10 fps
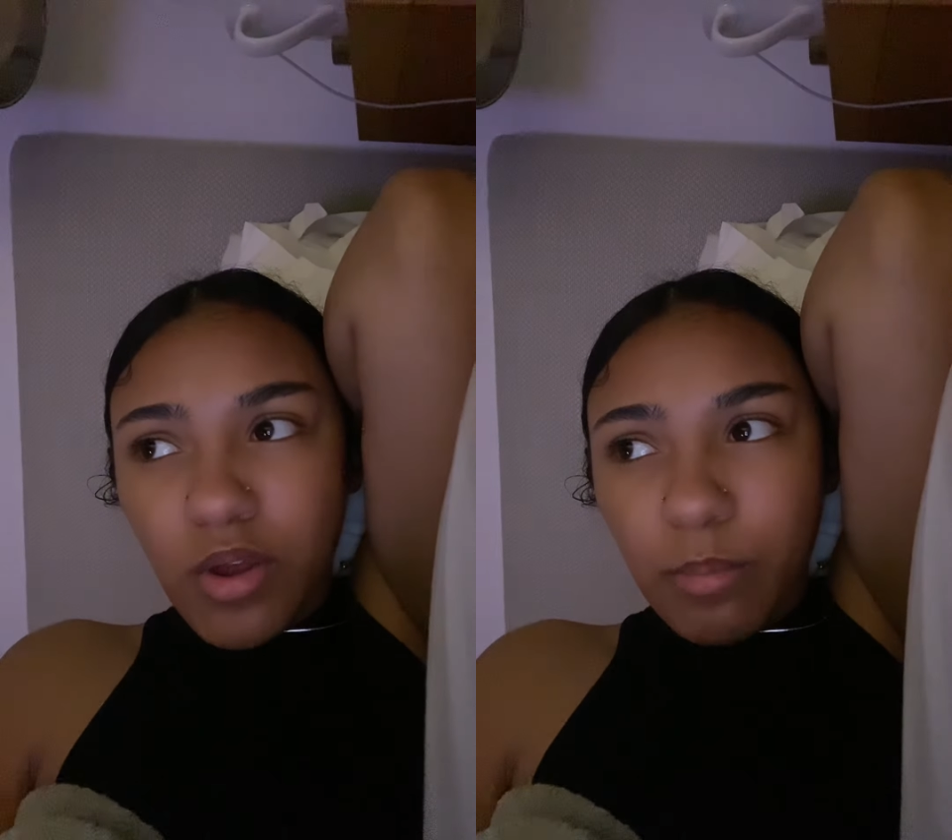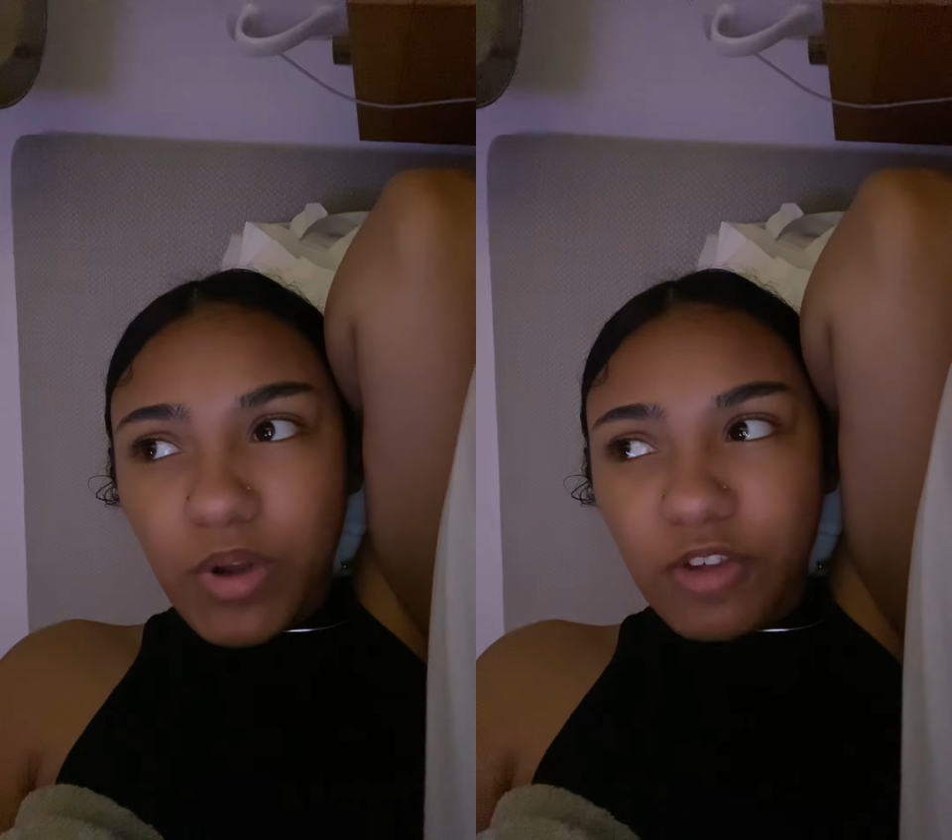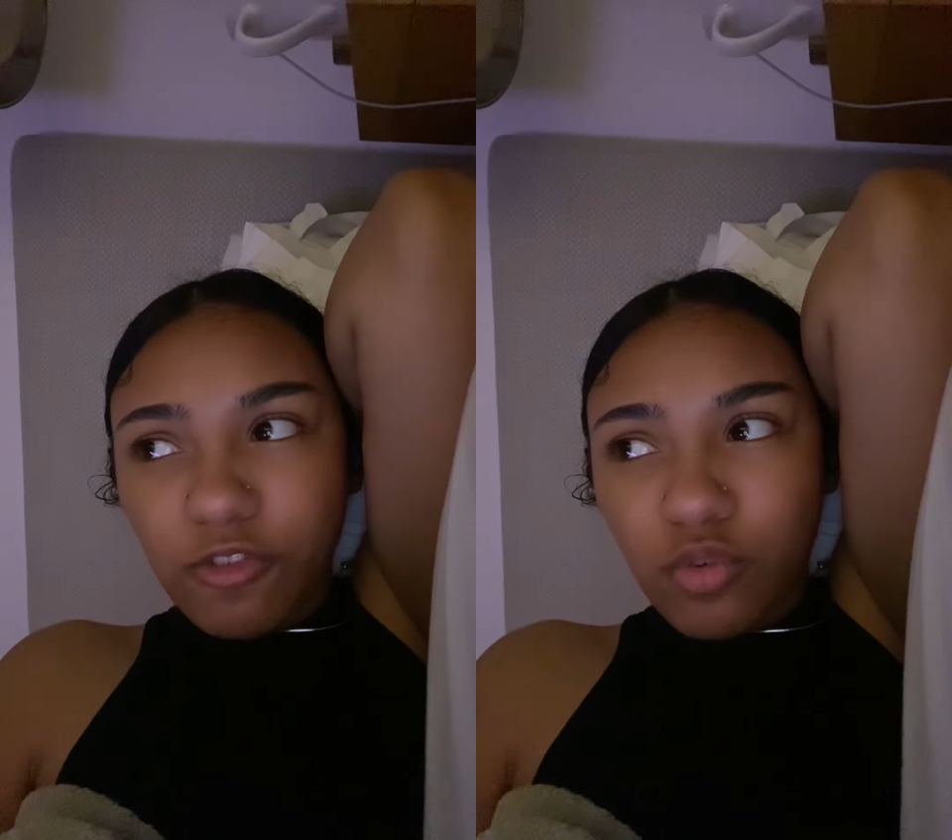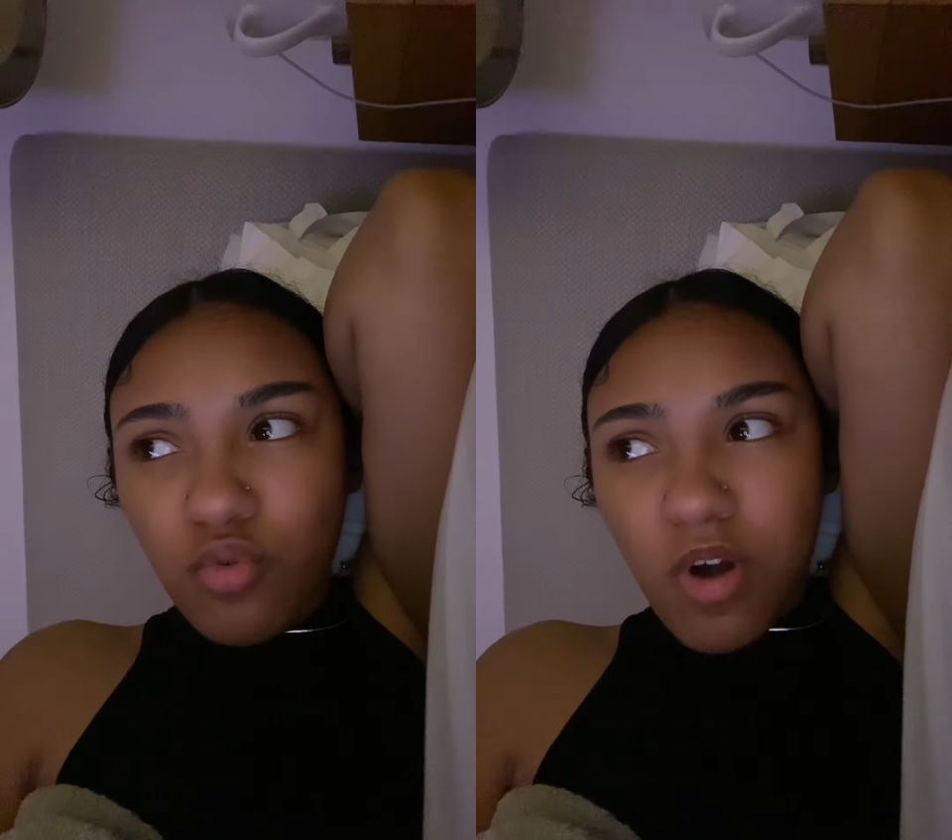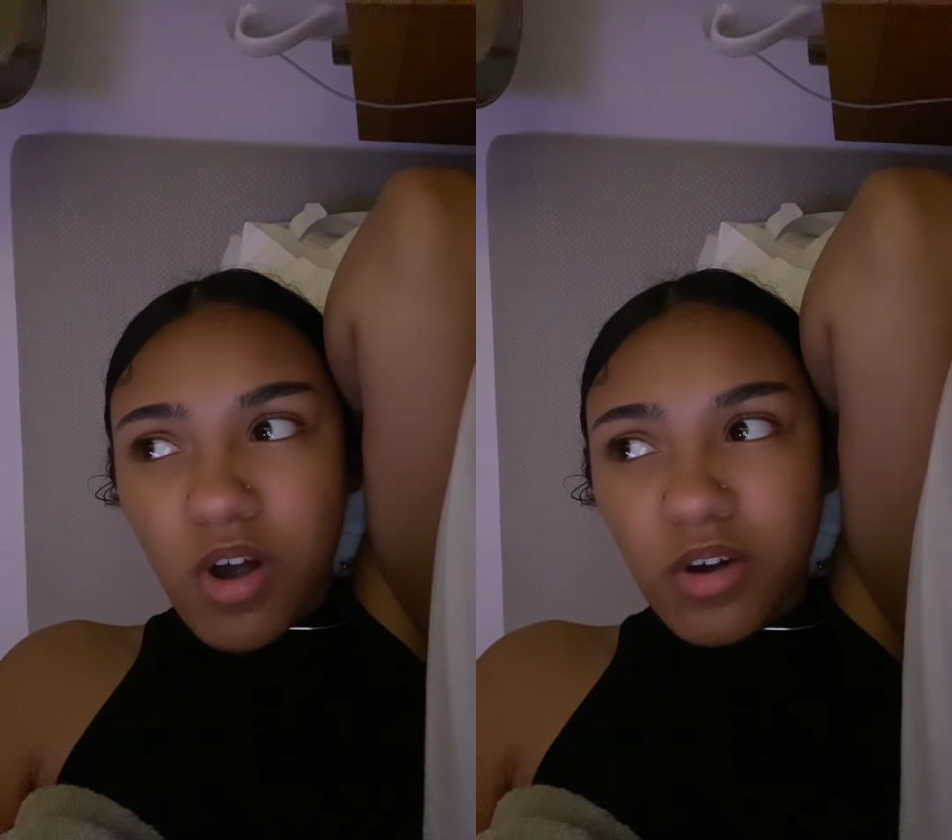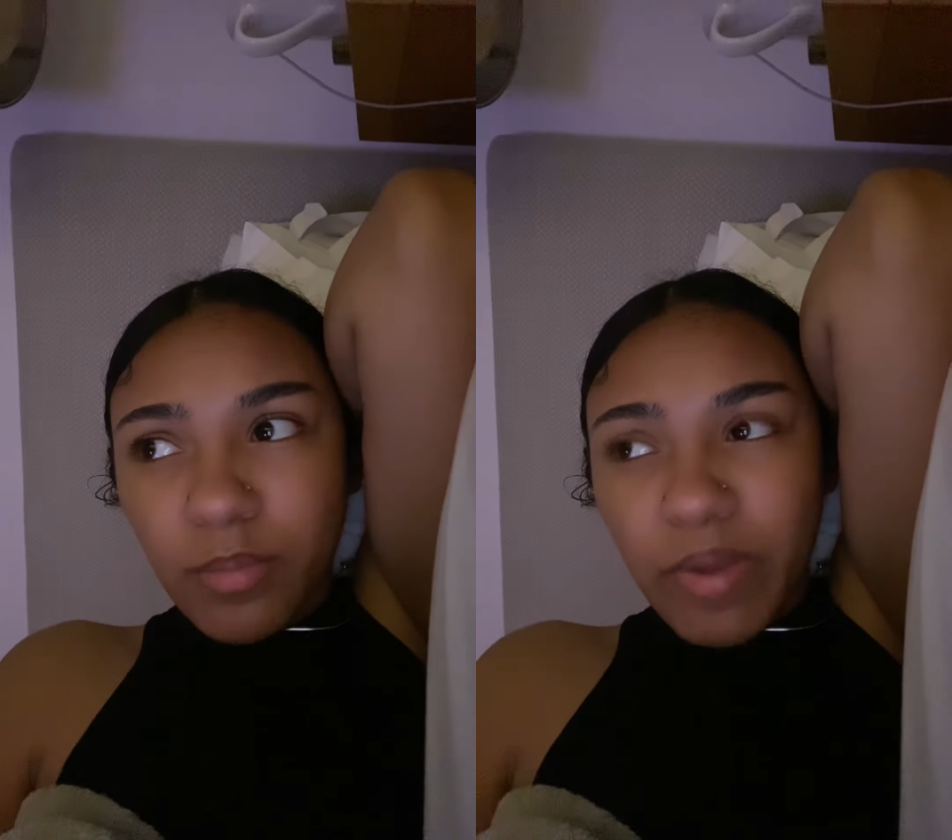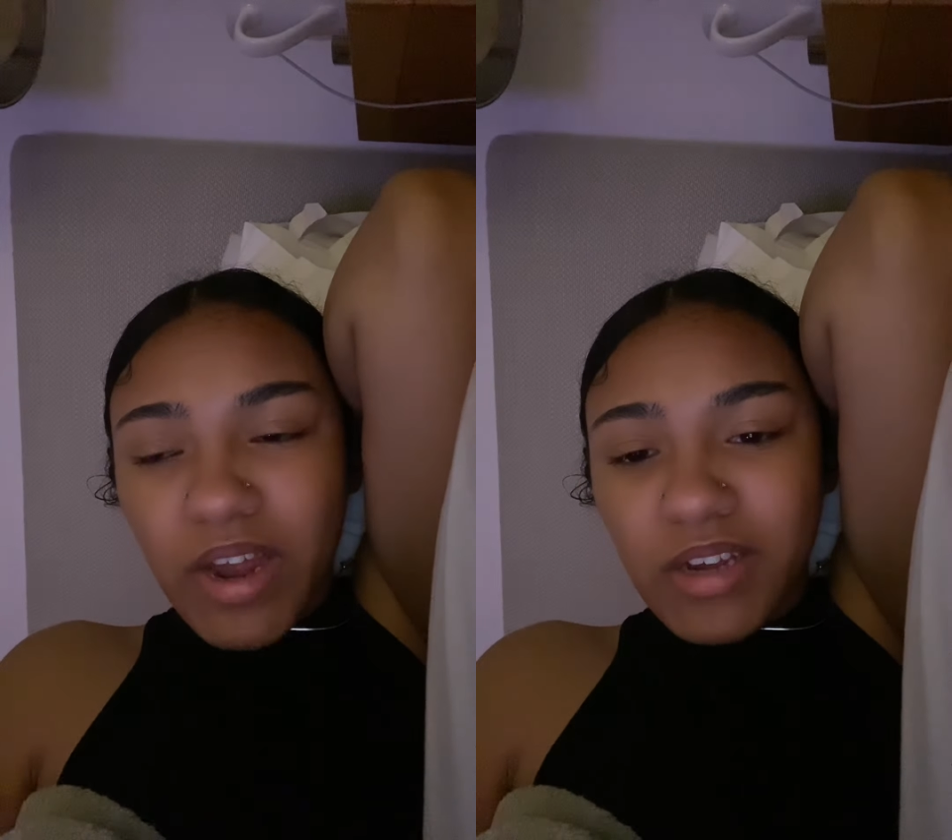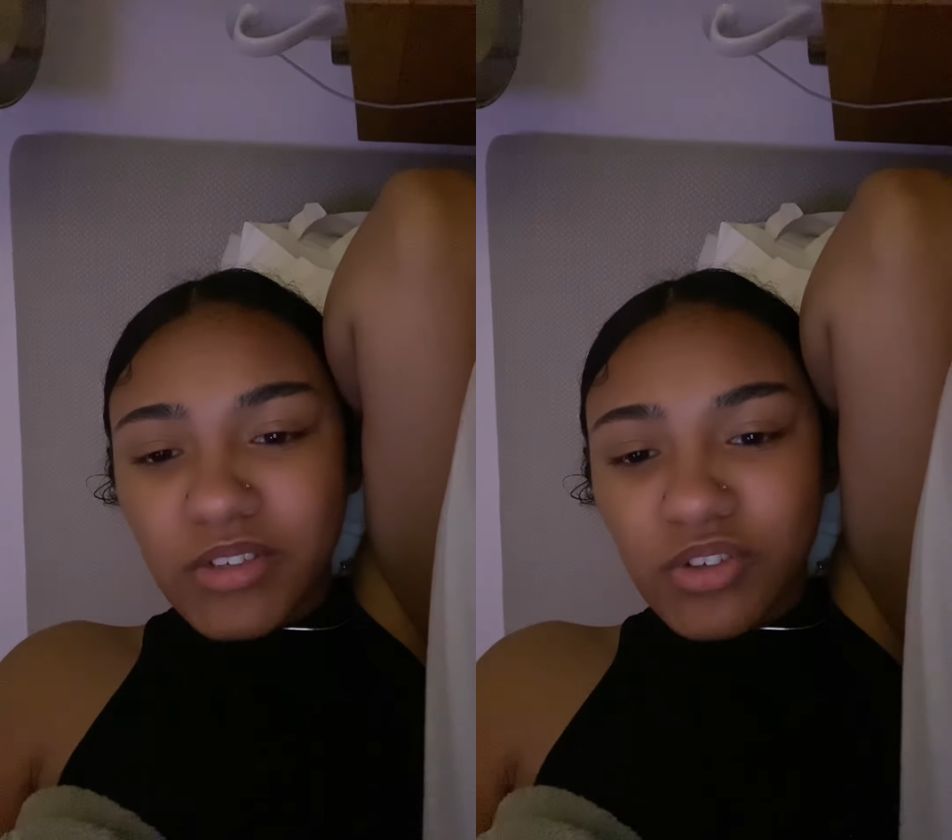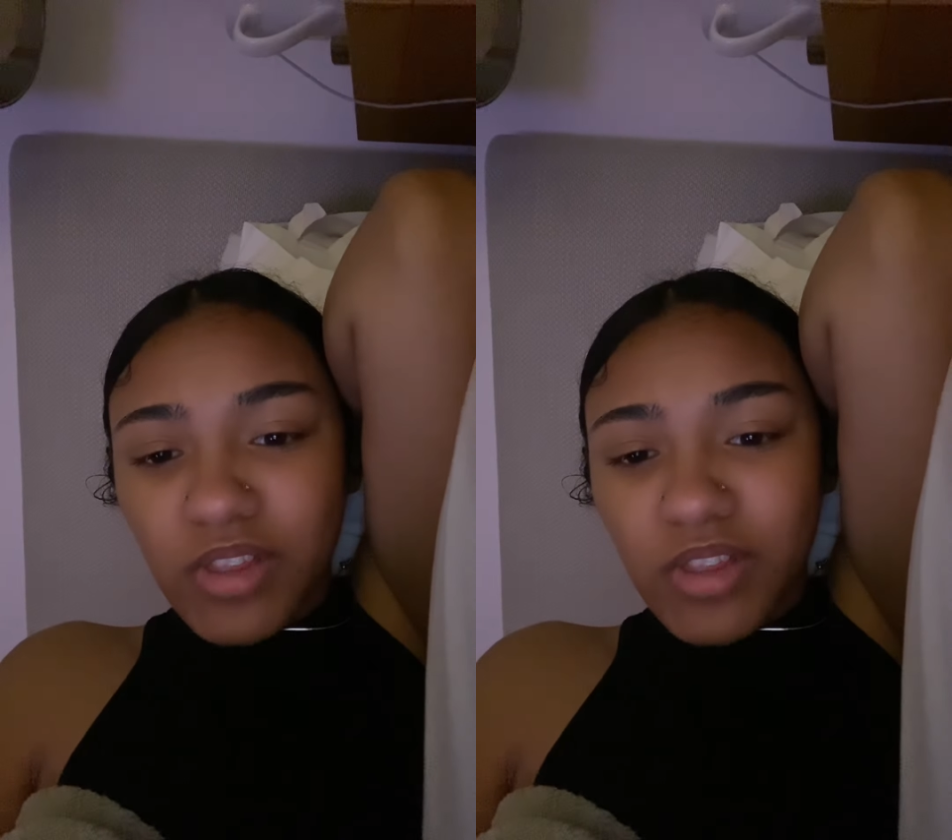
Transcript: but if you are a pastor,